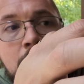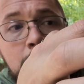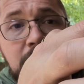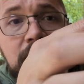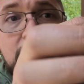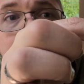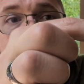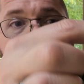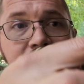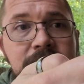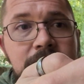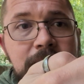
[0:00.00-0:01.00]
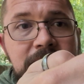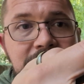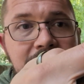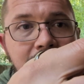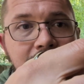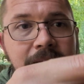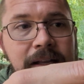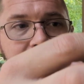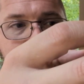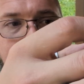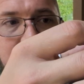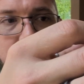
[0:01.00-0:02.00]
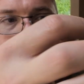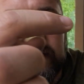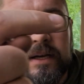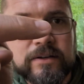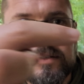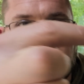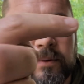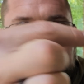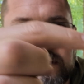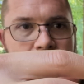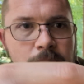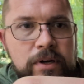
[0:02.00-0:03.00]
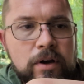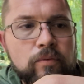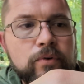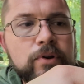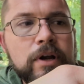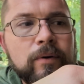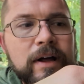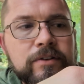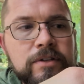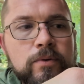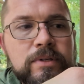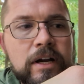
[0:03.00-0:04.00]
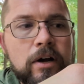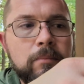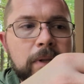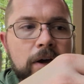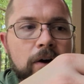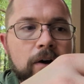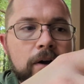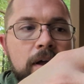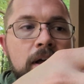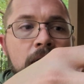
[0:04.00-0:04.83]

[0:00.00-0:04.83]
But there is some delicate cabling in here, so I wouldn't go rooting around too terribly hard.